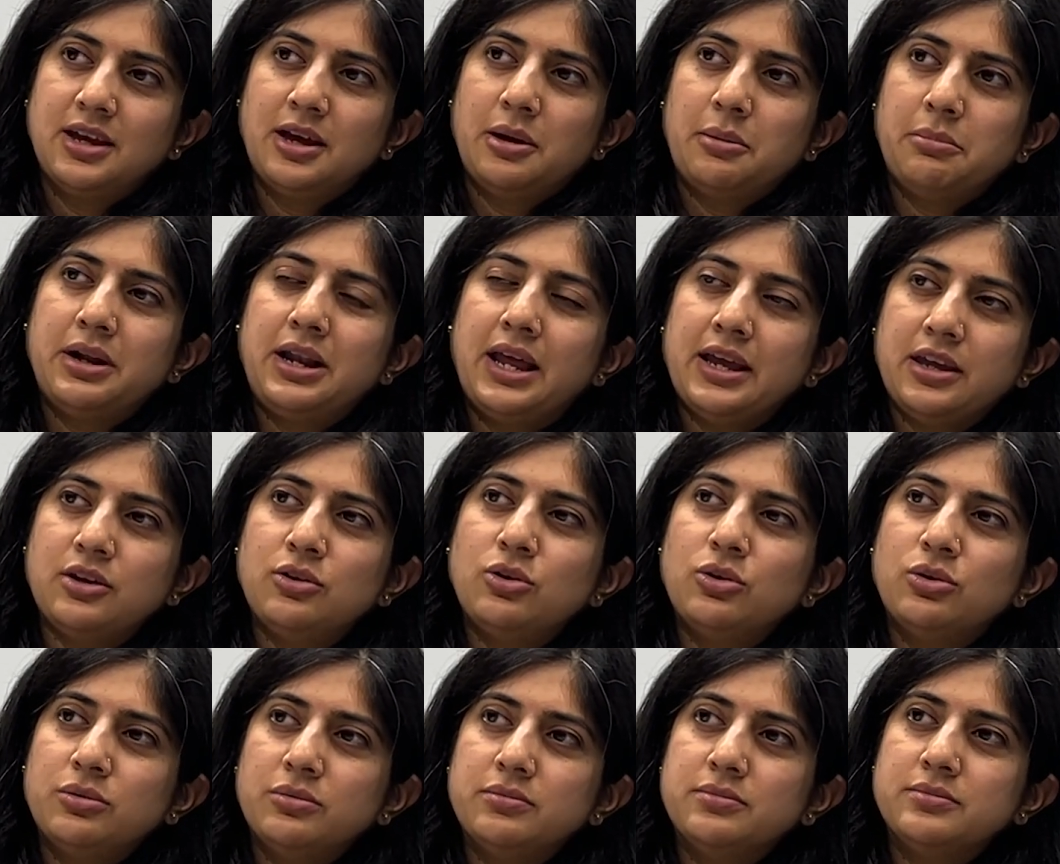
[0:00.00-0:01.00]
But like,
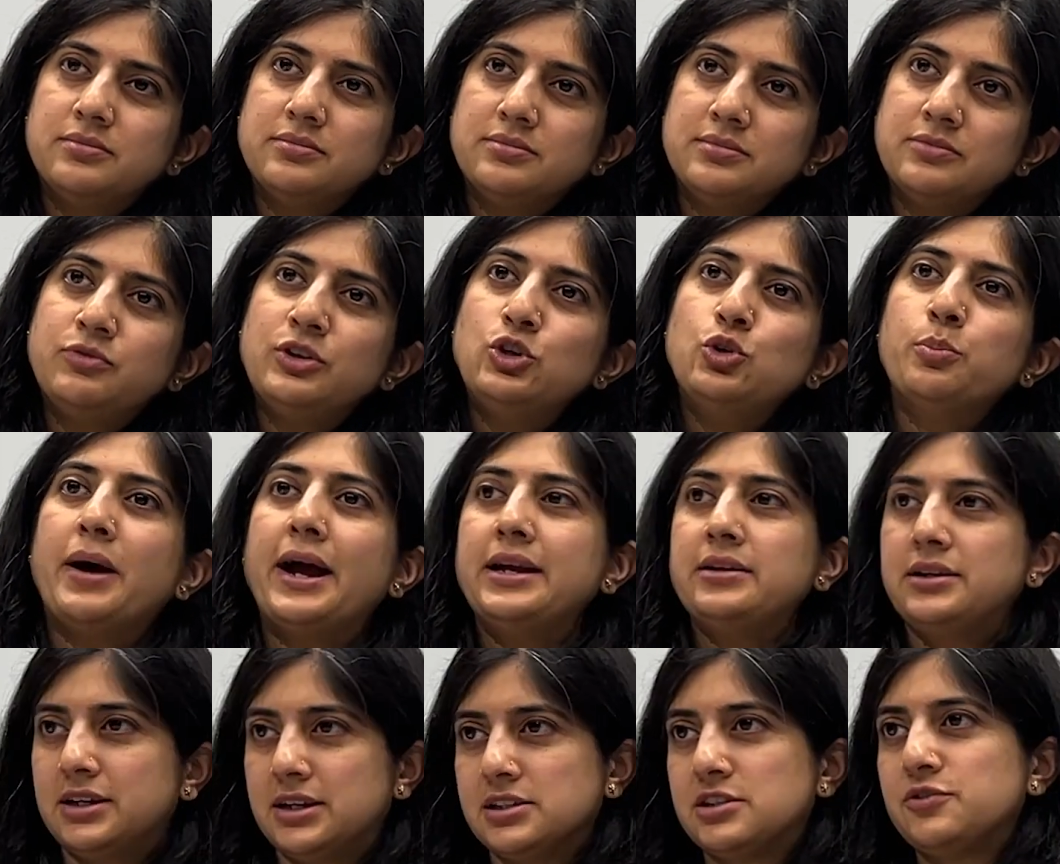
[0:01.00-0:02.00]
you buy
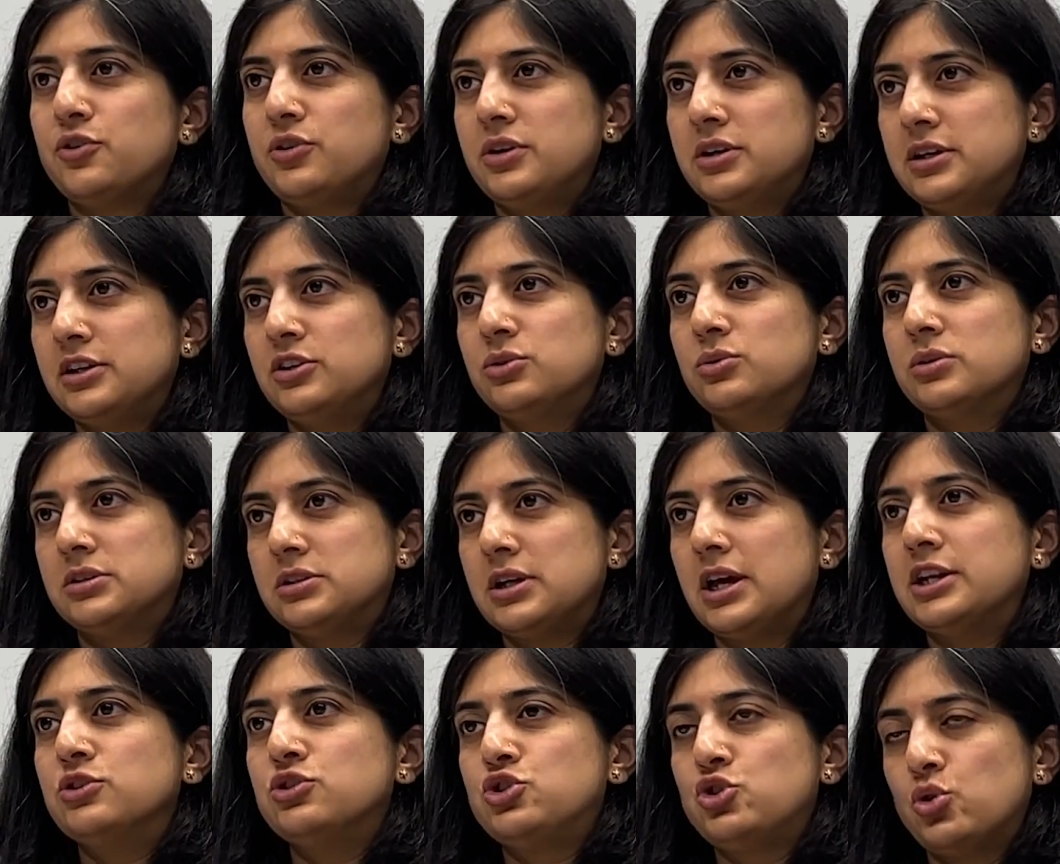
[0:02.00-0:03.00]
tickets for it and
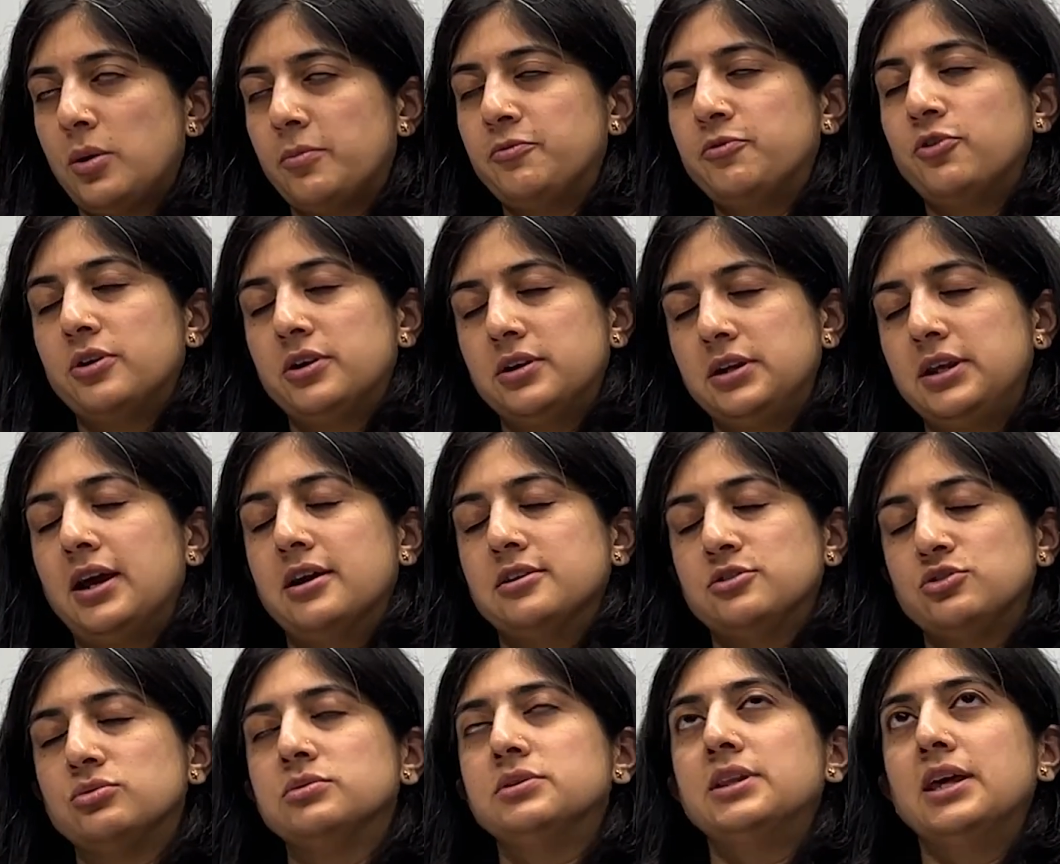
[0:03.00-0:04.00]
you show up for it. Yeah.
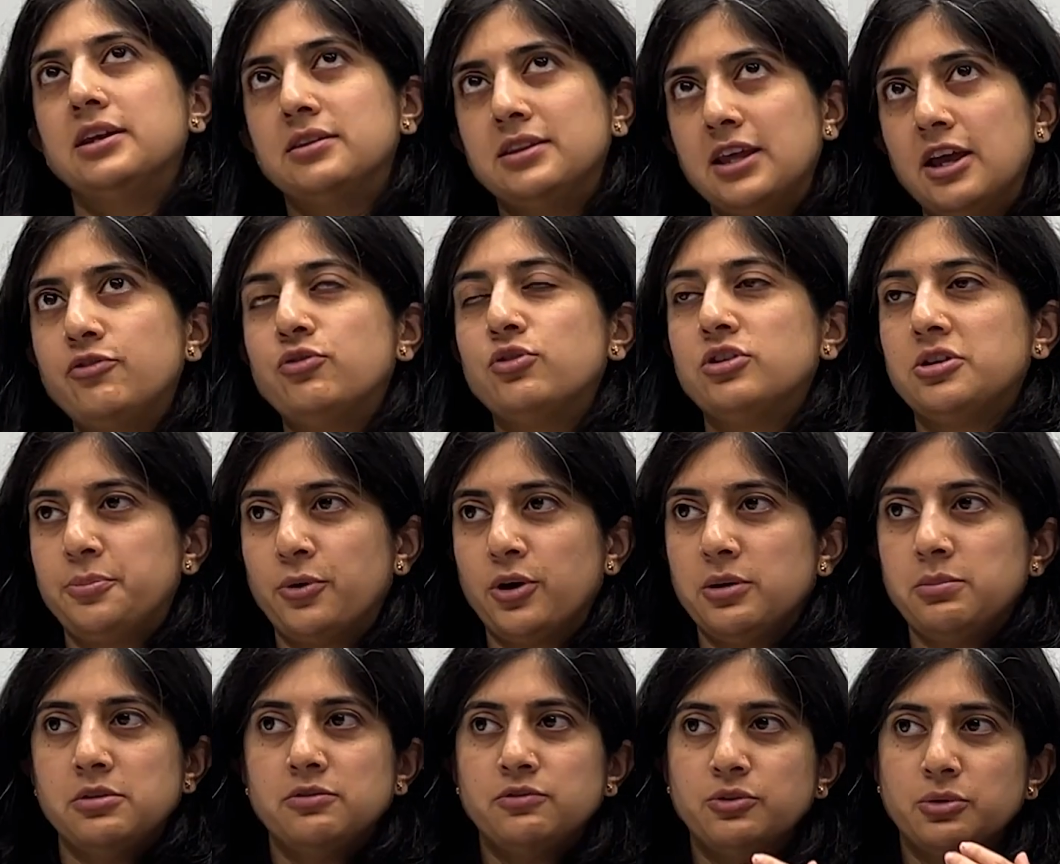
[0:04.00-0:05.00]
So then therefore
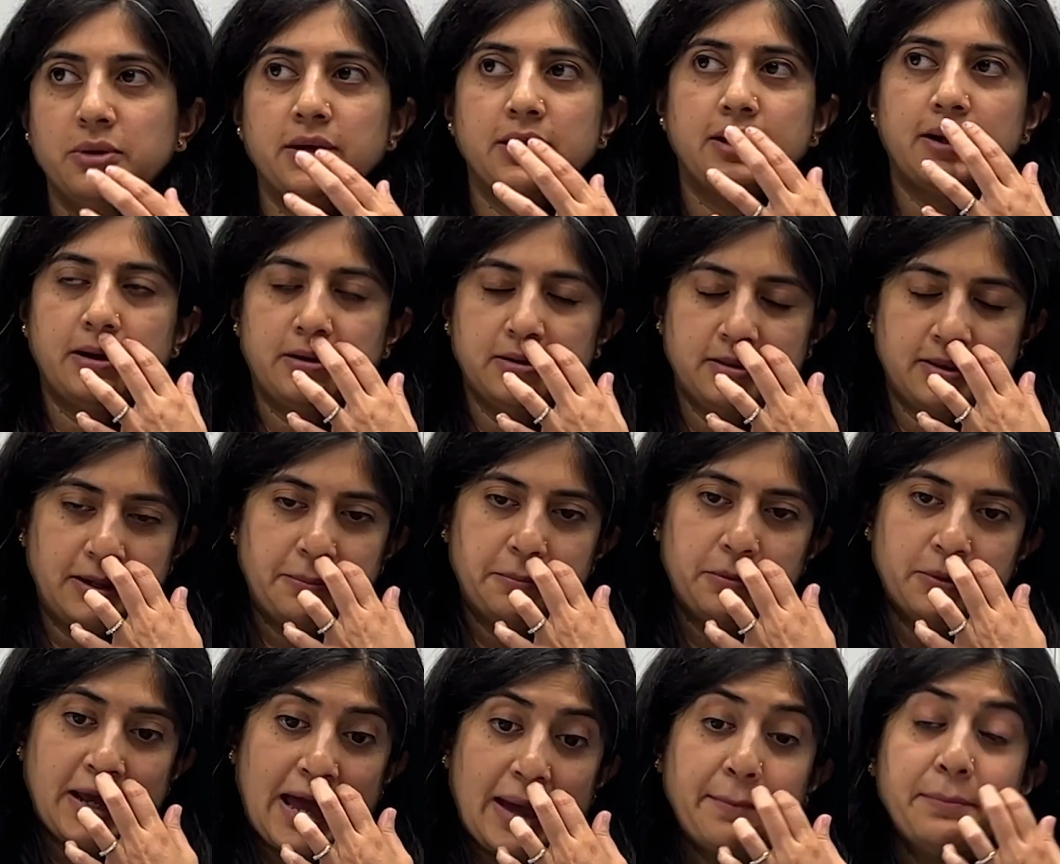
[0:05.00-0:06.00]
appointment viewing kind of thing.
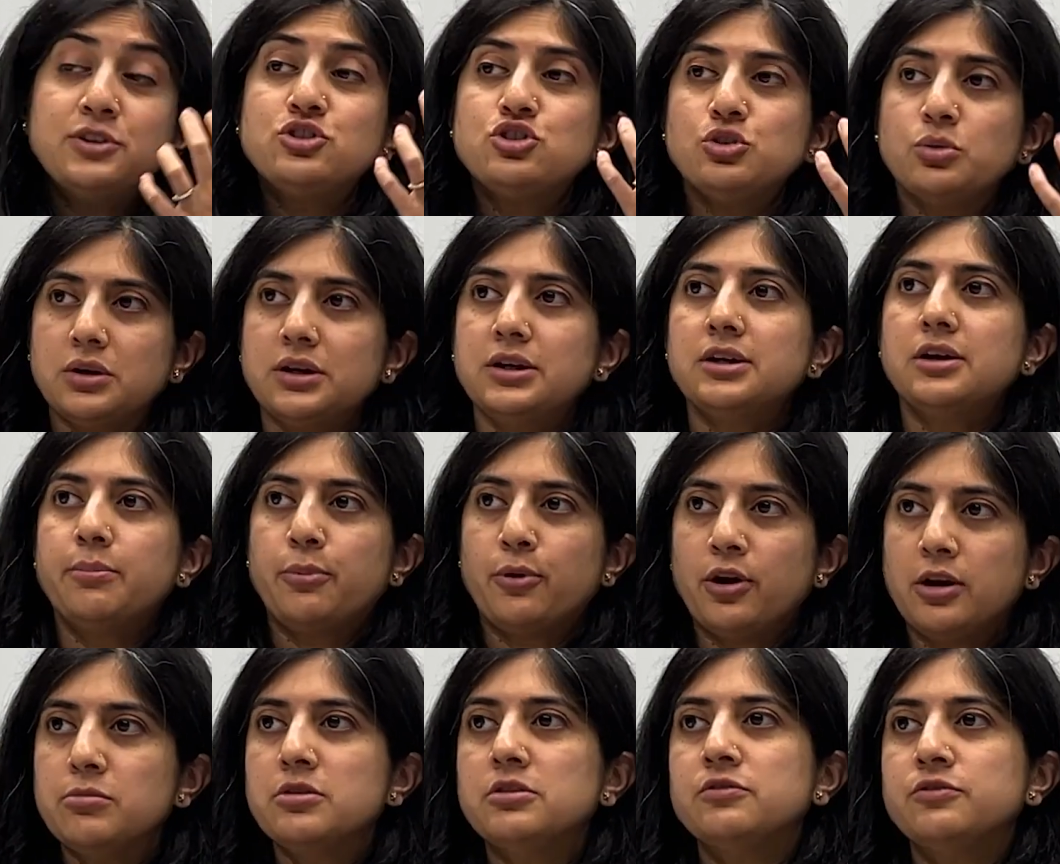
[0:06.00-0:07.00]
But habitually
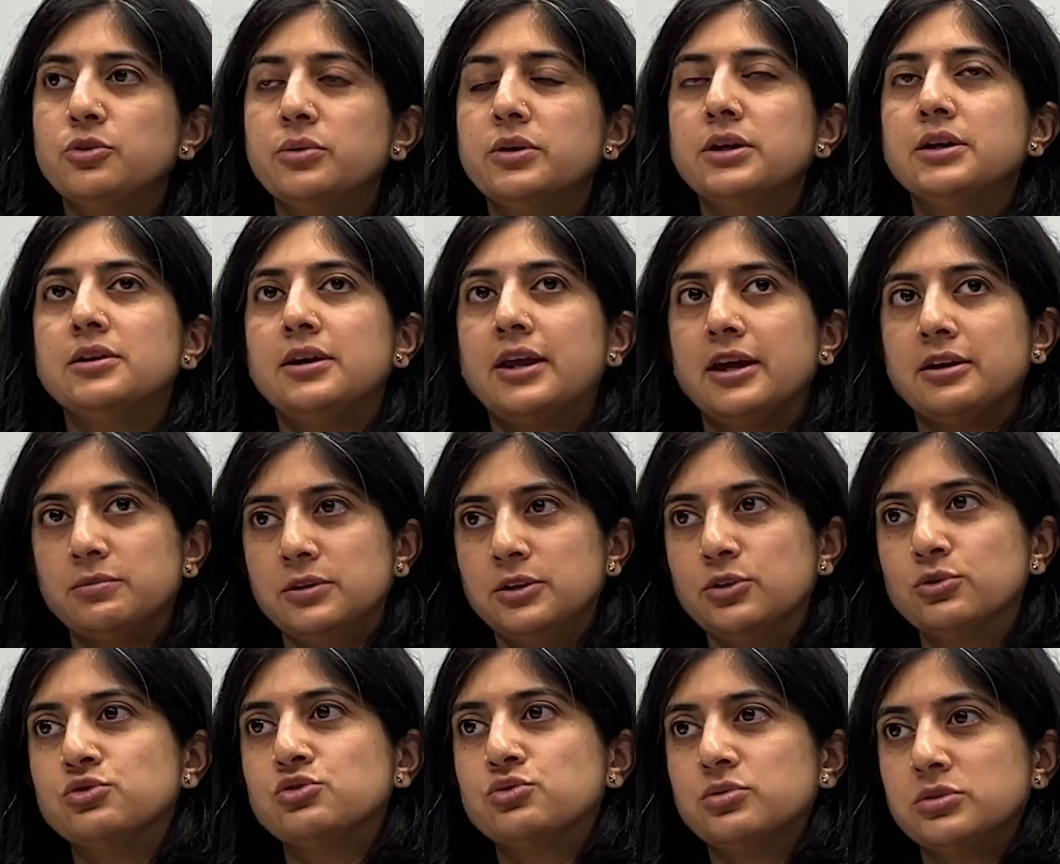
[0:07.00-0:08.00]
appointment viewing like we
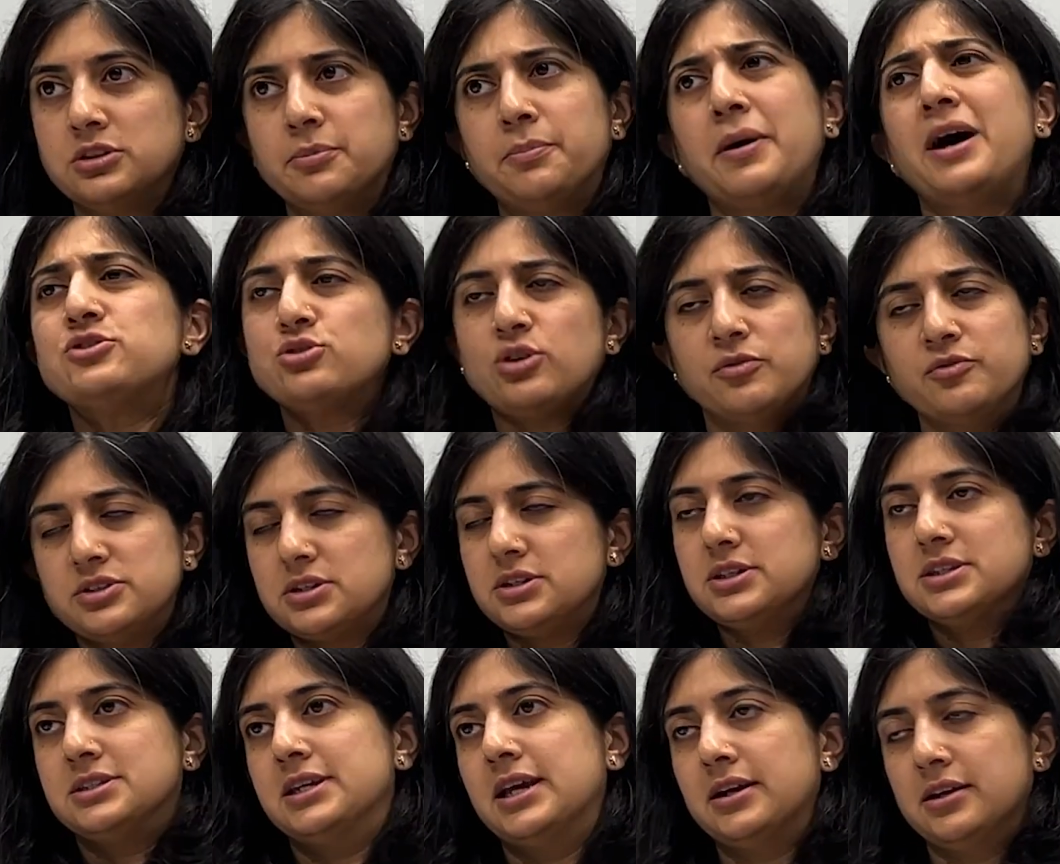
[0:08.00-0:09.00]
used to in the past obviously is
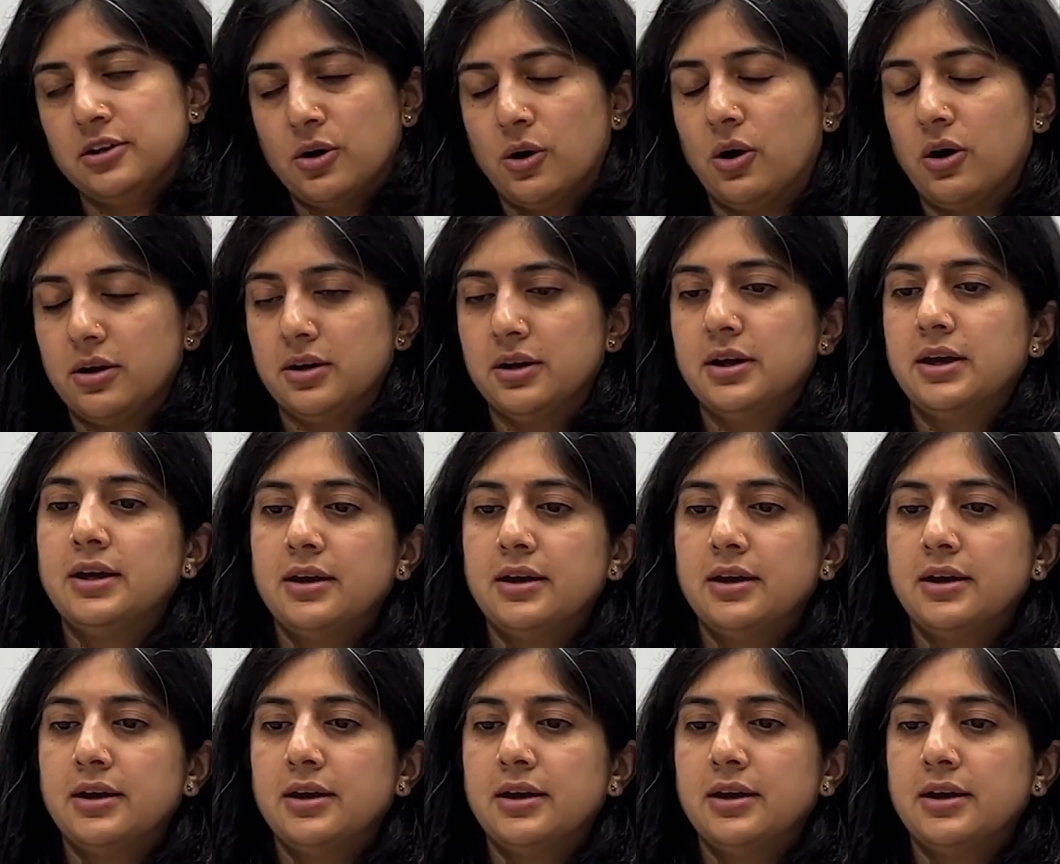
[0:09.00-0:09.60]
dead and gone.